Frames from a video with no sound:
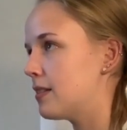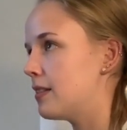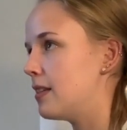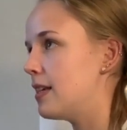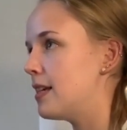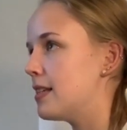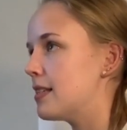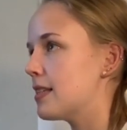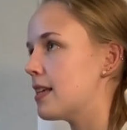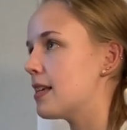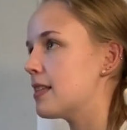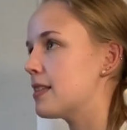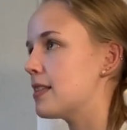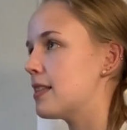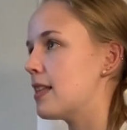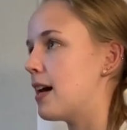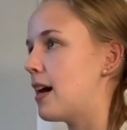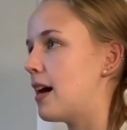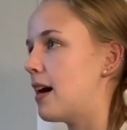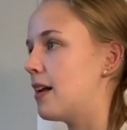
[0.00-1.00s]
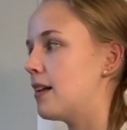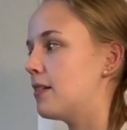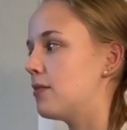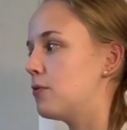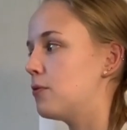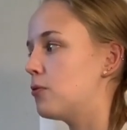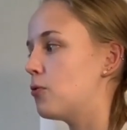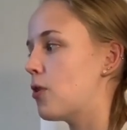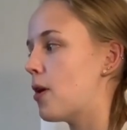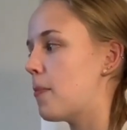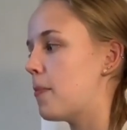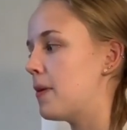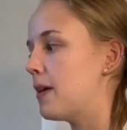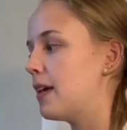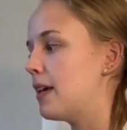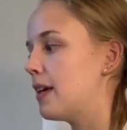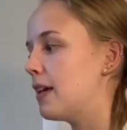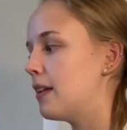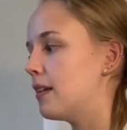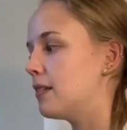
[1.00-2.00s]
He says that
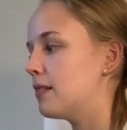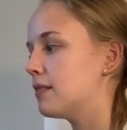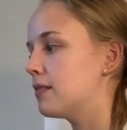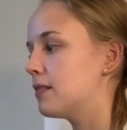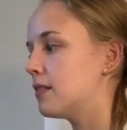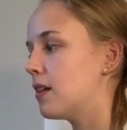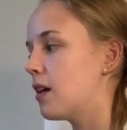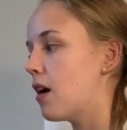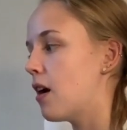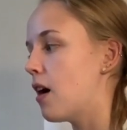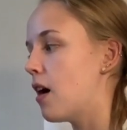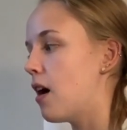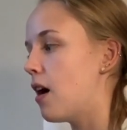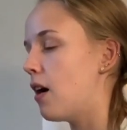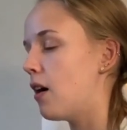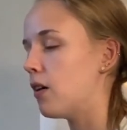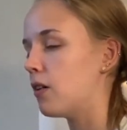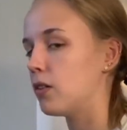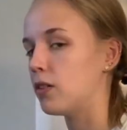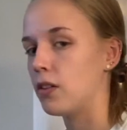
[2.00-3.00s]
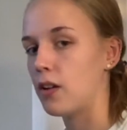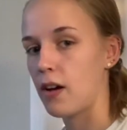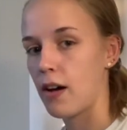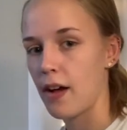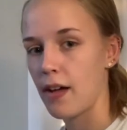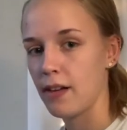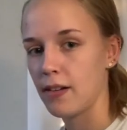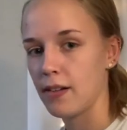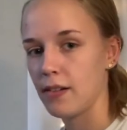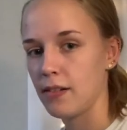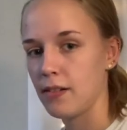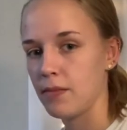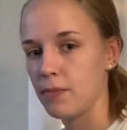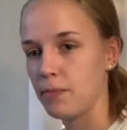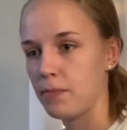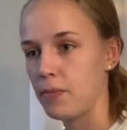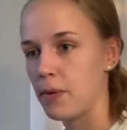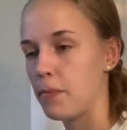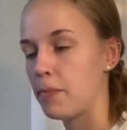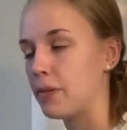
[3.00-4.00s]
repping it a lot,
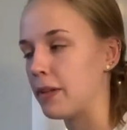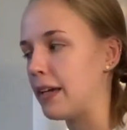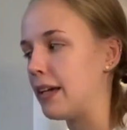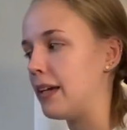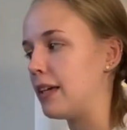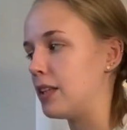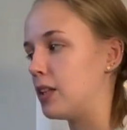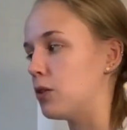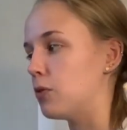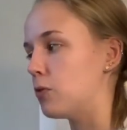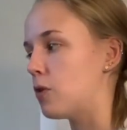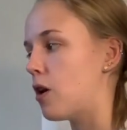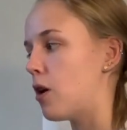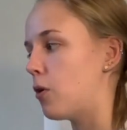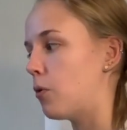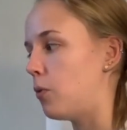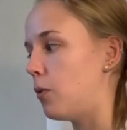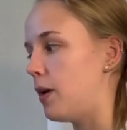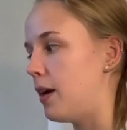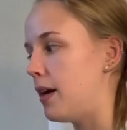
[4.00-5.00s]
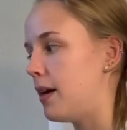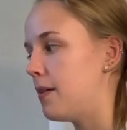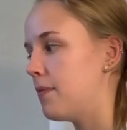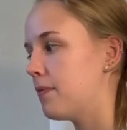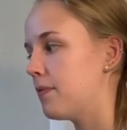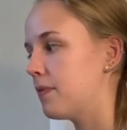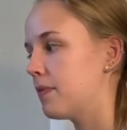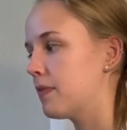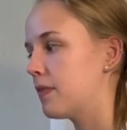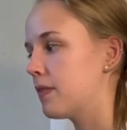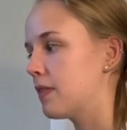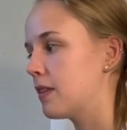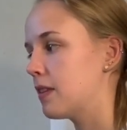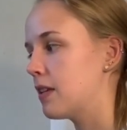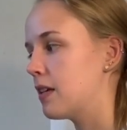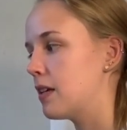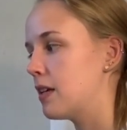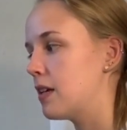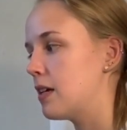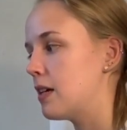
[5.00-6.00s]
but playing it the wrong way
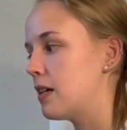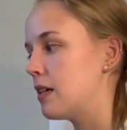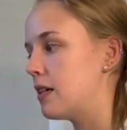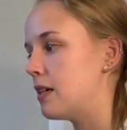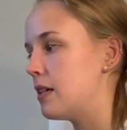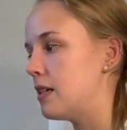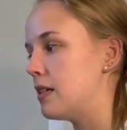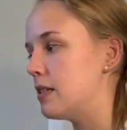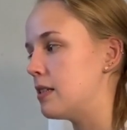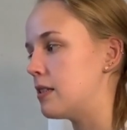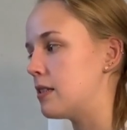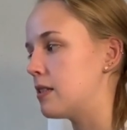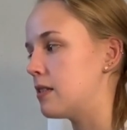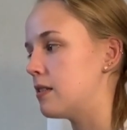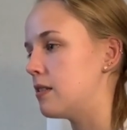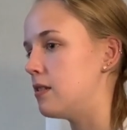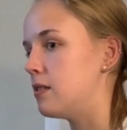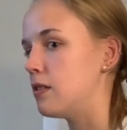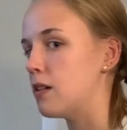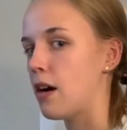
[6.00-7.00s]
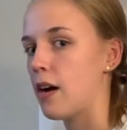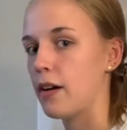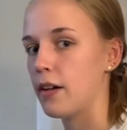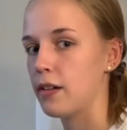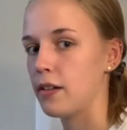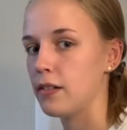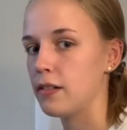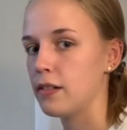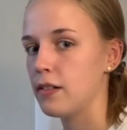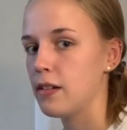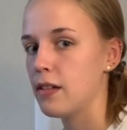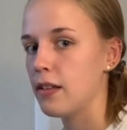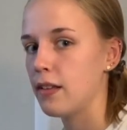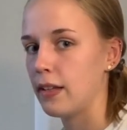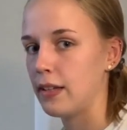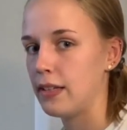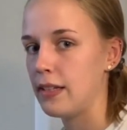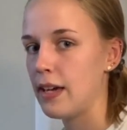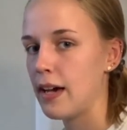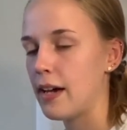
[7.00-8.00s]
is not good.
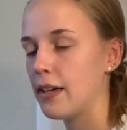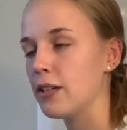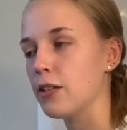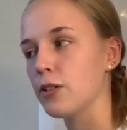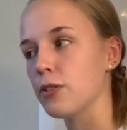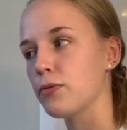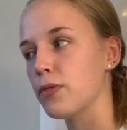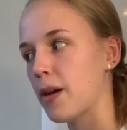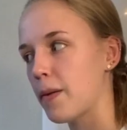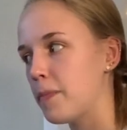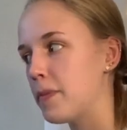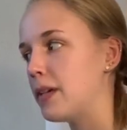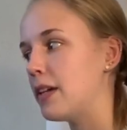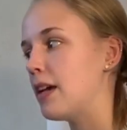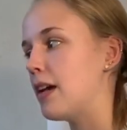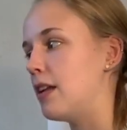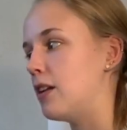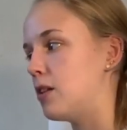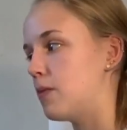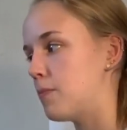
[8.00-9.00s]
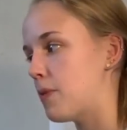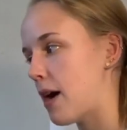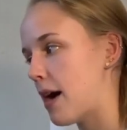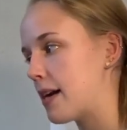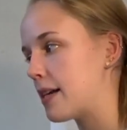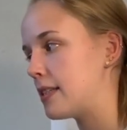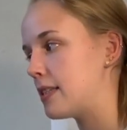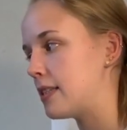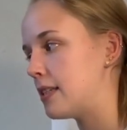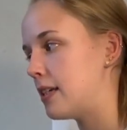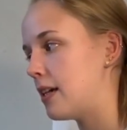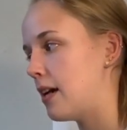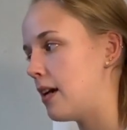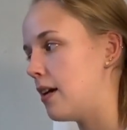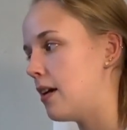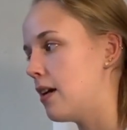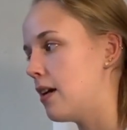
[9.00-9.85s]
Like, yeah, you're repping it and you're practicing it,